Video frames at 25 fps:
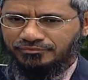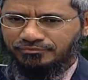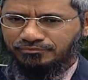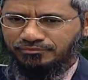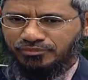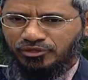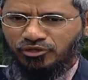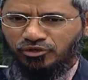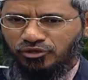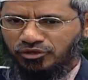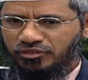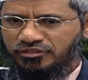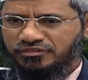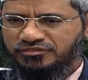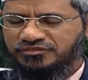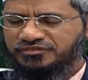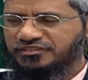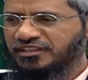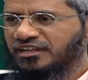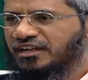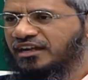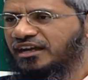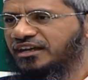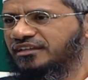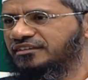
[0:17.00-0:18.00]
because
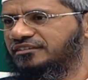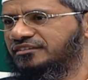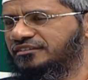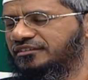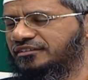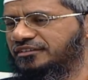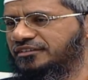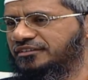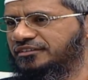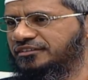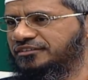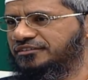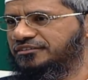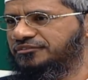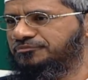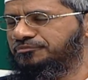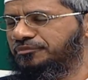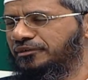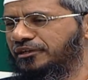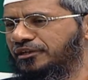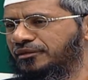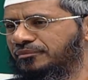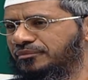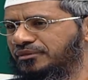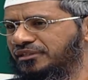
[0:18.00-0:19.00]
zakat is
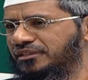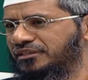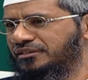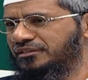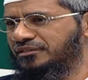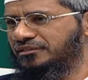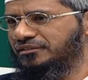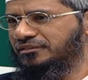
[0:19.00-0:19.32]
payable